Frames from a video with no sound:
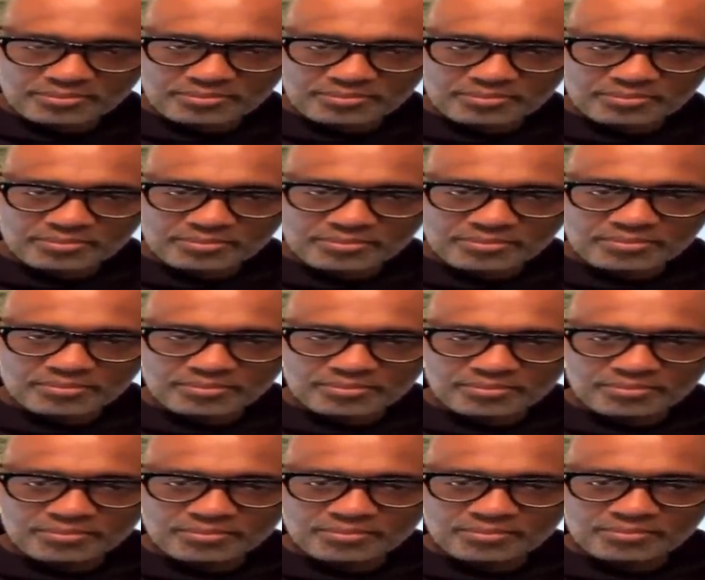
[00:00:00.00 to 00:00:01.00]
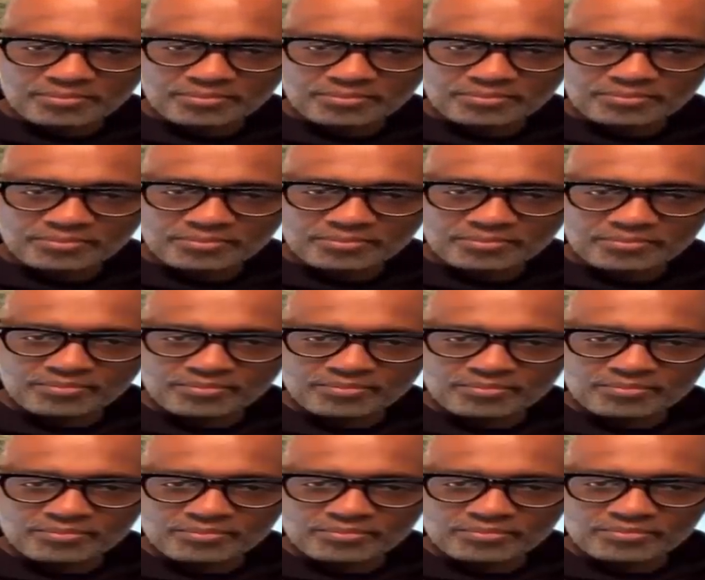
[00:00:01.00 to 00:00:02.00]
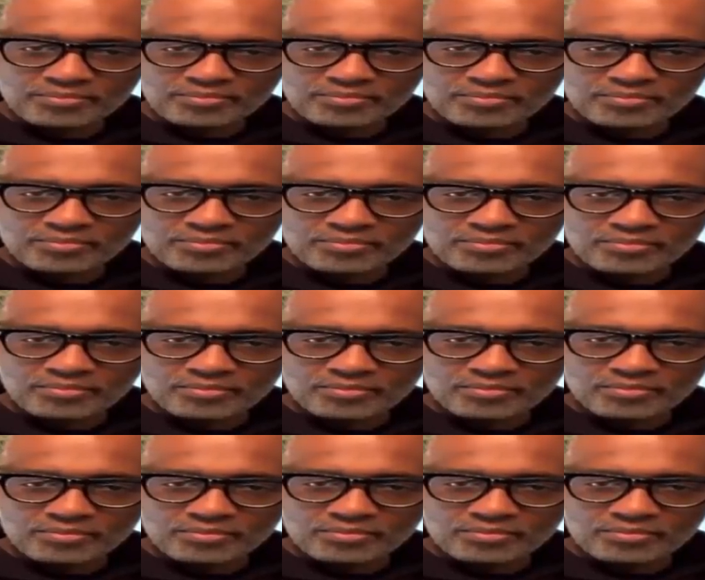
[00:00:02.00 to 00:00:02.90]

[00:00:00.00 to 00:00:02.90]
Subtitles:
Nobody speaks.